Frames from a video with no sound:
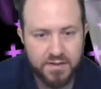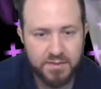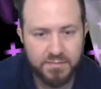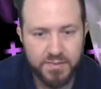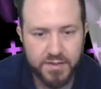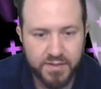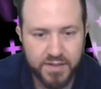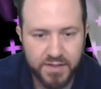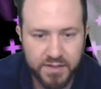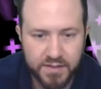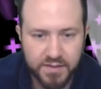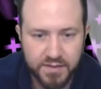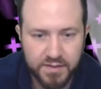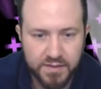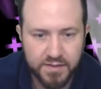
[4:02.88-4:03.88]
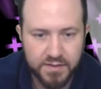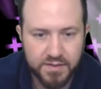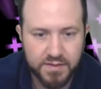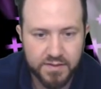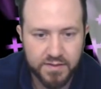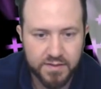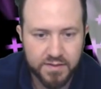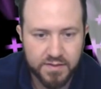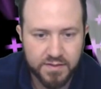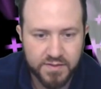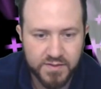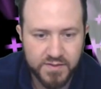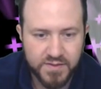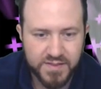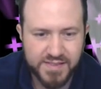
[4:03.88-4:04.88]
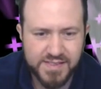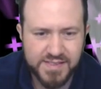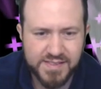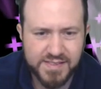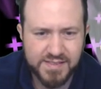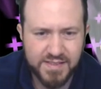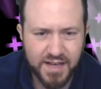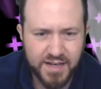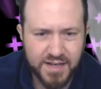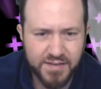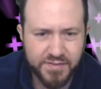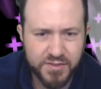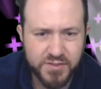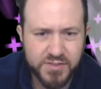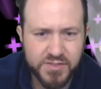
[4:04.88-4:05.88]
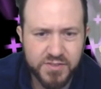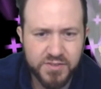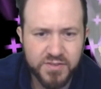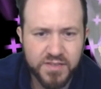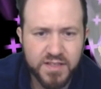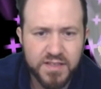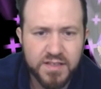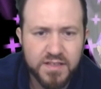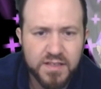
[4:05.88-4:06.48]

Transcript: Beauty. So this is not evolution only?